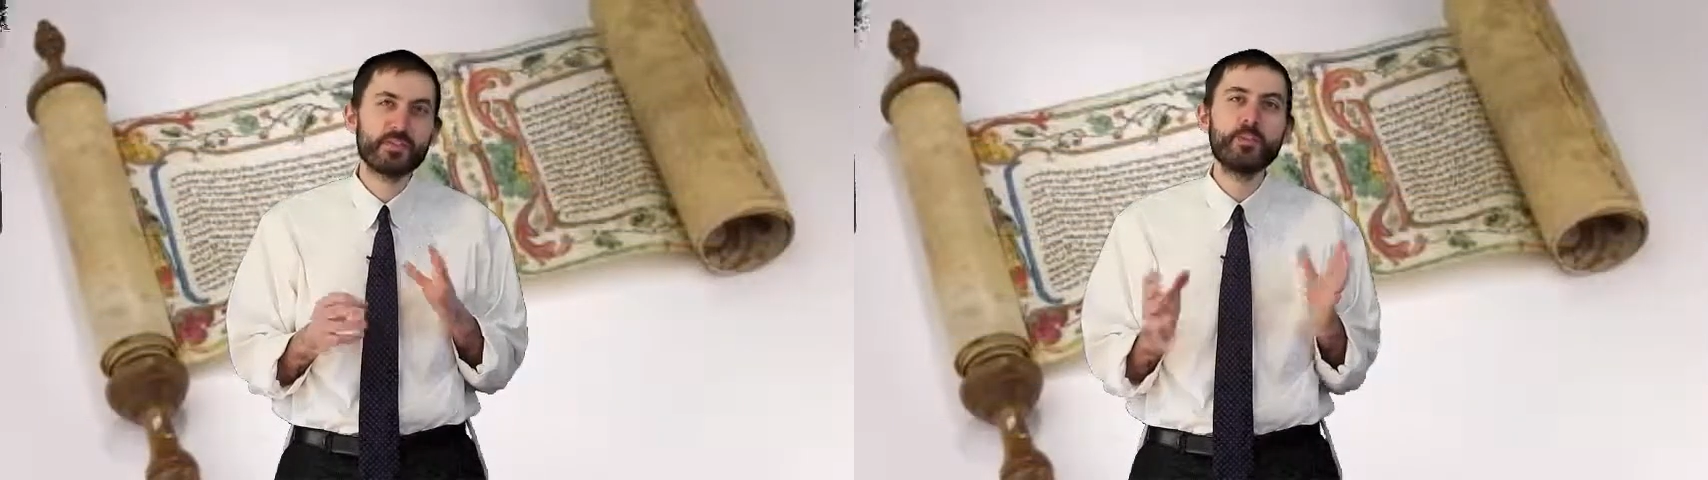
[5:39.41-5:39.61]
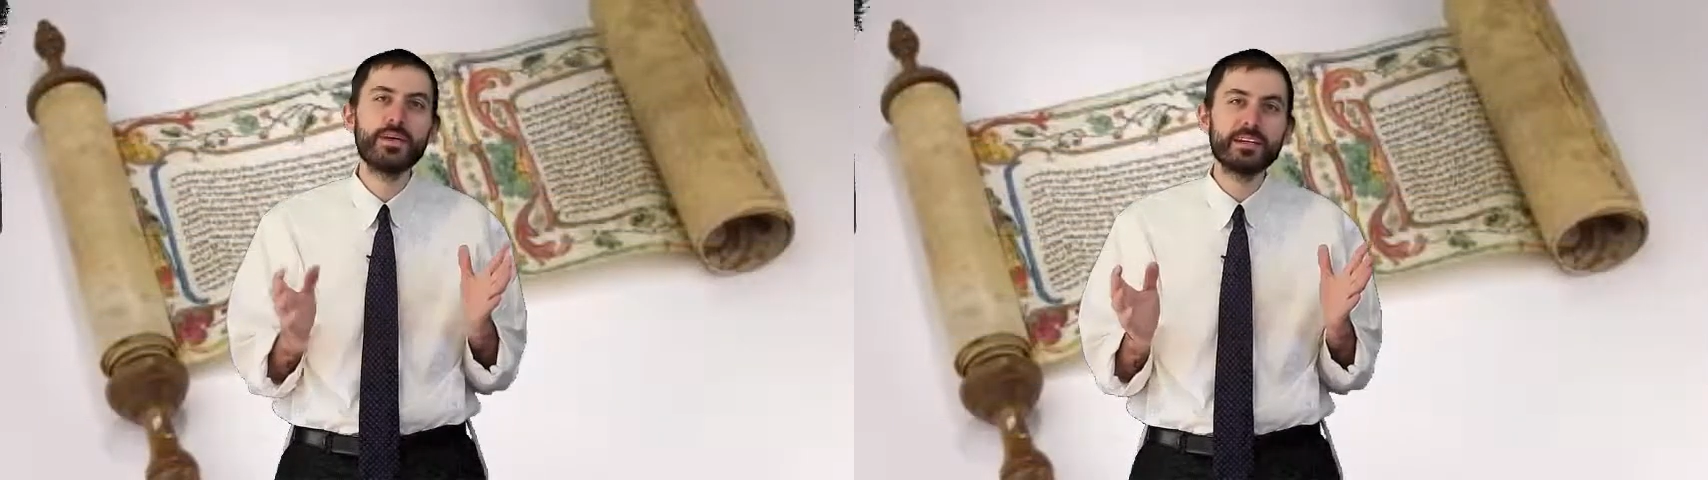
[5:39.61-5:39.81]

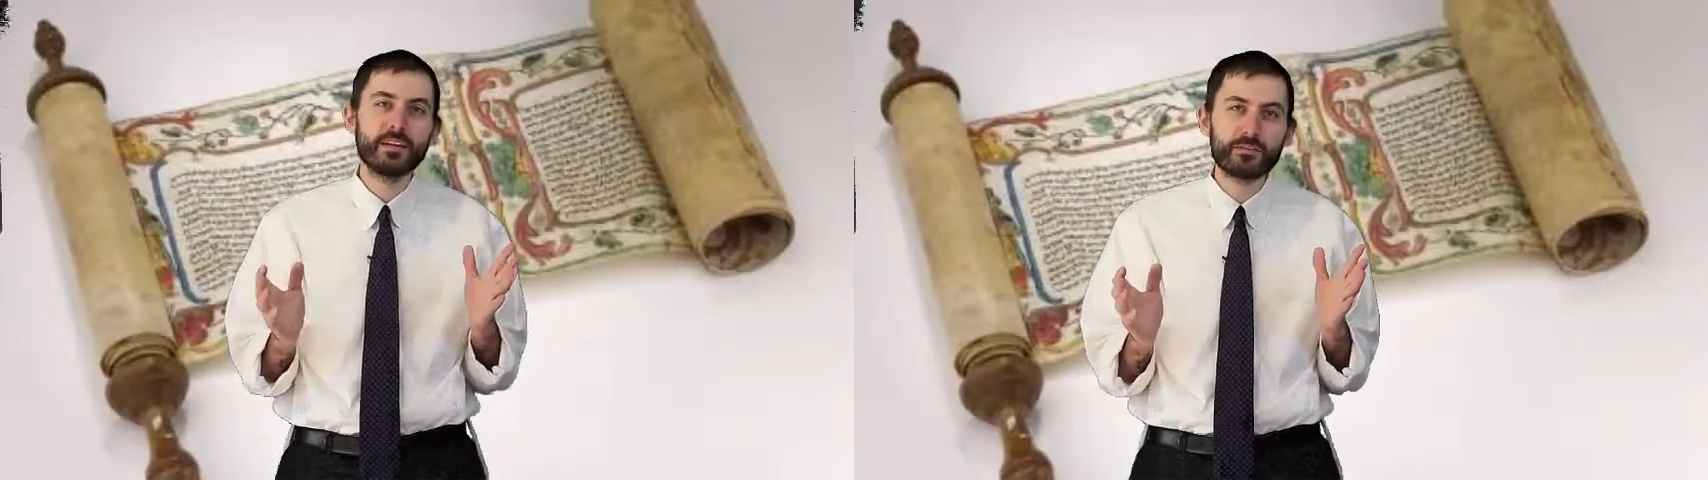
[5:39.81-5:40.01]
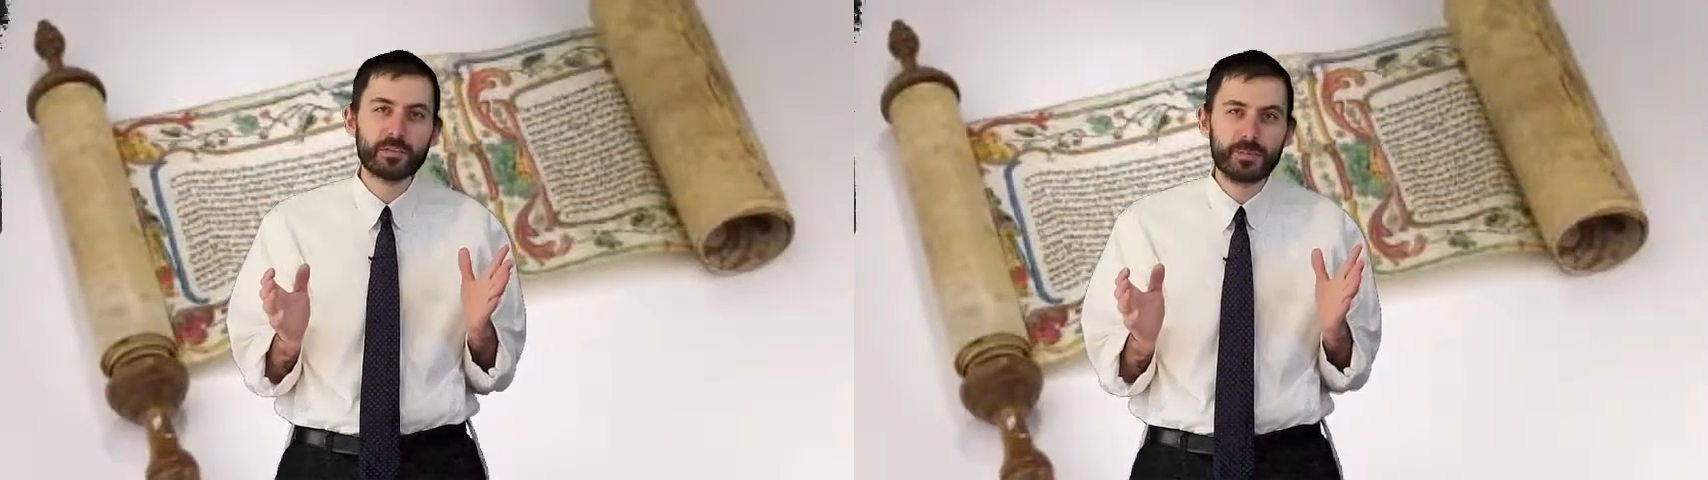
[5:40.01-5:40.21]
reading
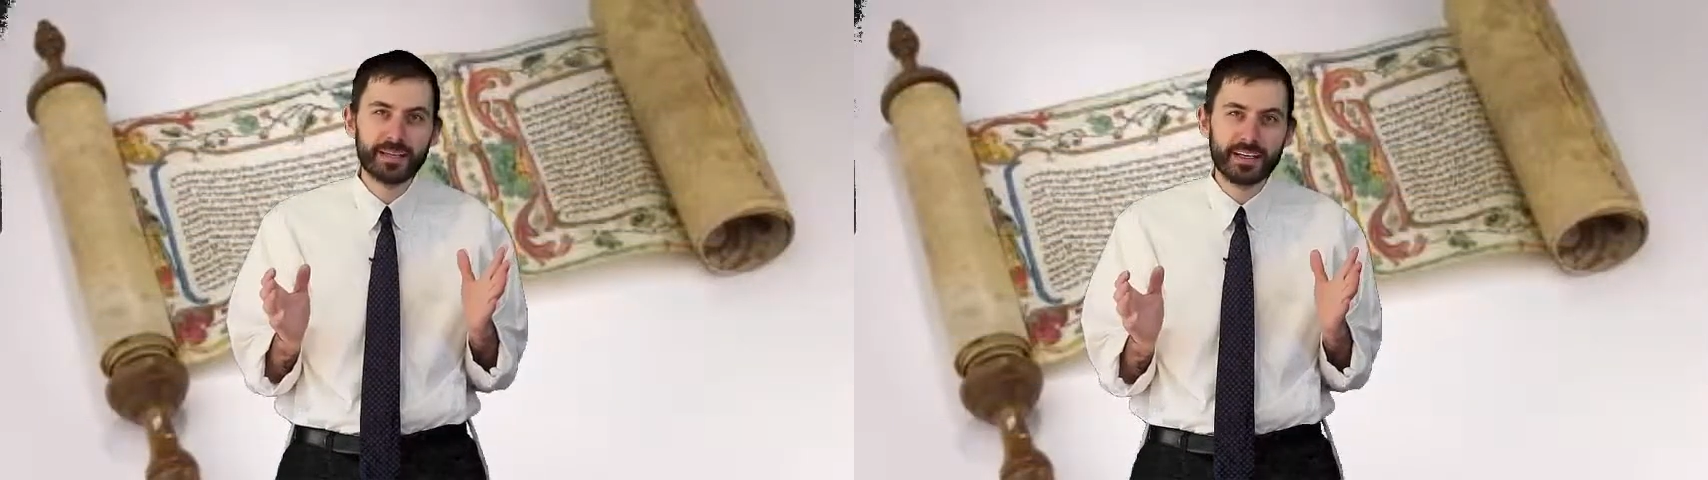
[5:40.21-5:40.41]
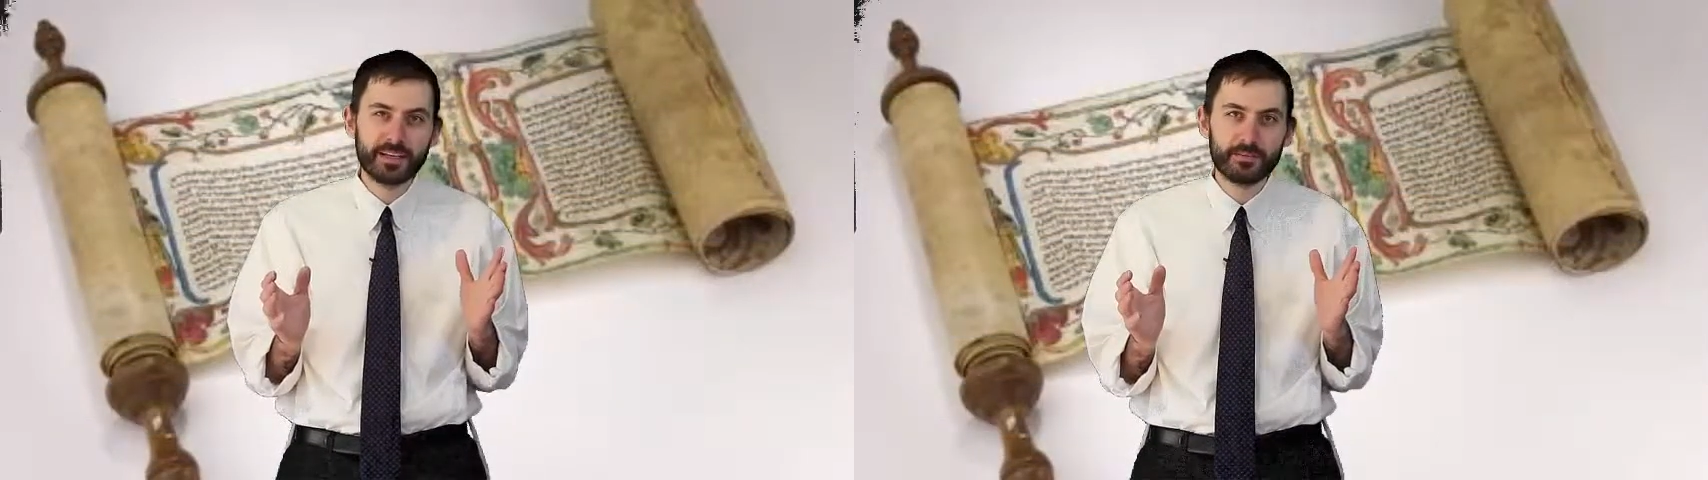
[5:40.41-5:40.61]
of the
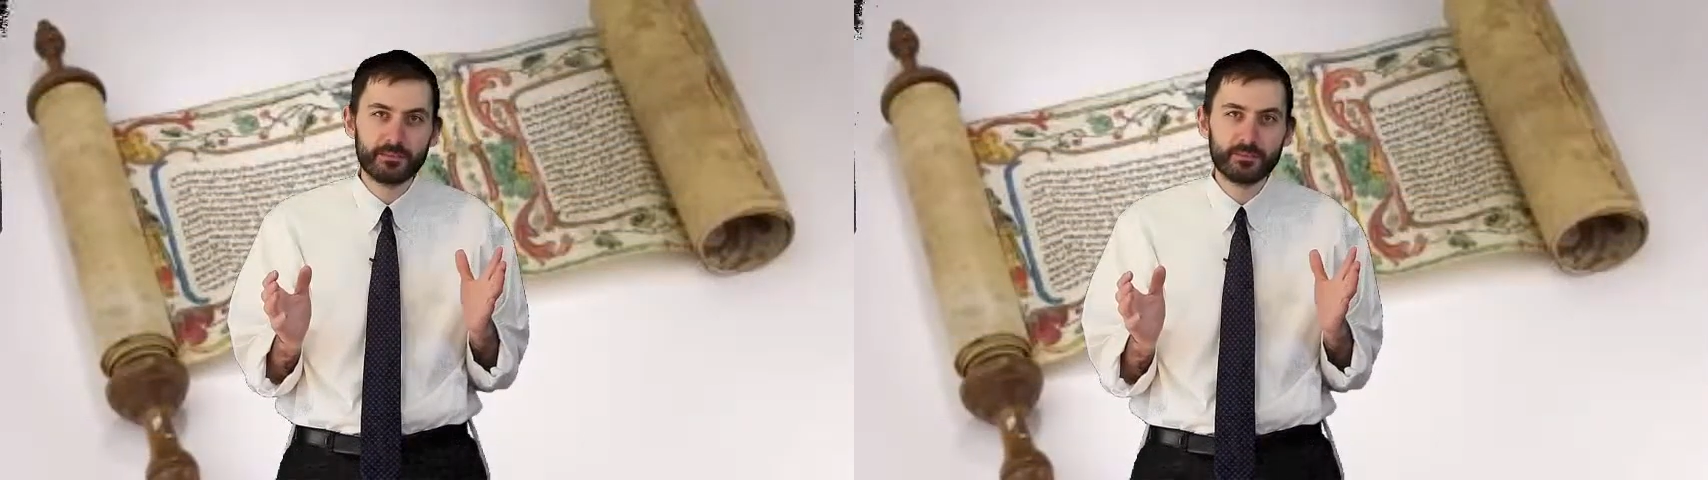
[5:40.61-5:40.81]
Megillah.